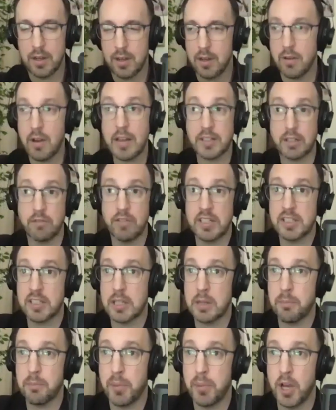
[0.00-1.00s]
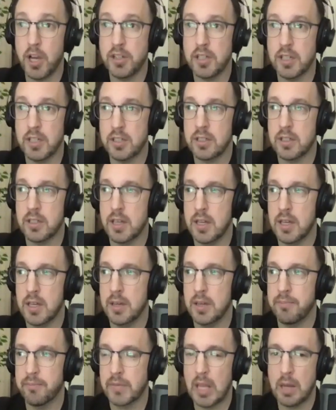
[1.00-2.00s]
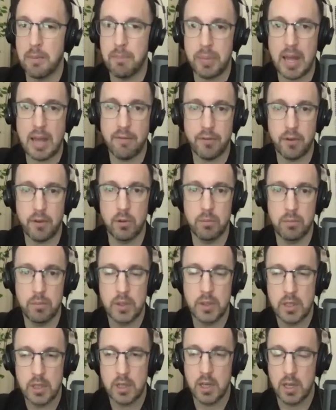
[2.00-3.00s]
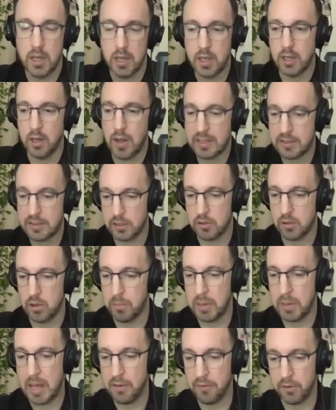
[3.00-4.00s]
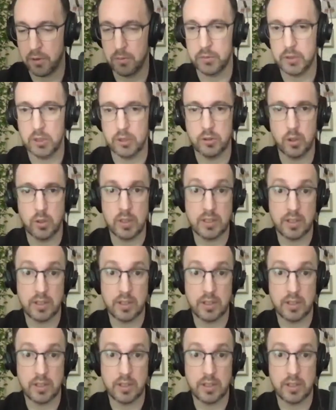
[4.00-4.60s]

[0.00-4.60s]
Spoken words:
actually recently purchased a platform, access to a platform to do this.